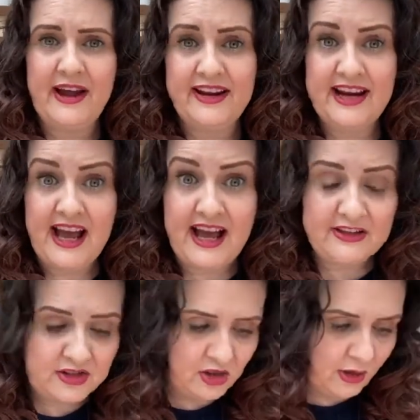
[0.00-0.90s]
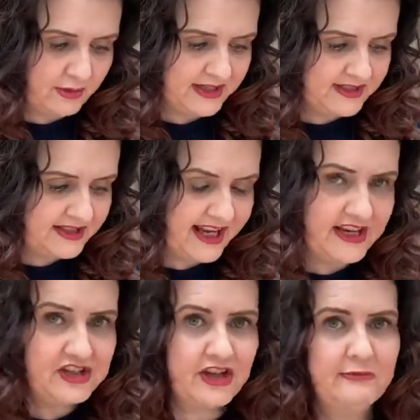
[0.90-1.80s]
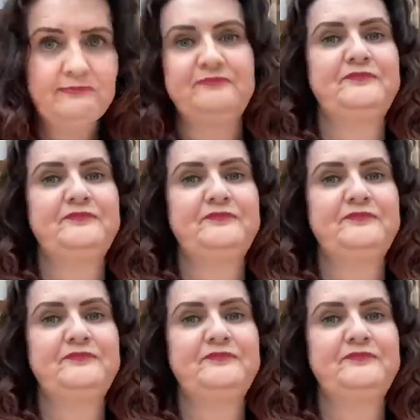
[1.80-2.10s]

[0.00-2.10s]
and enhance your presentation.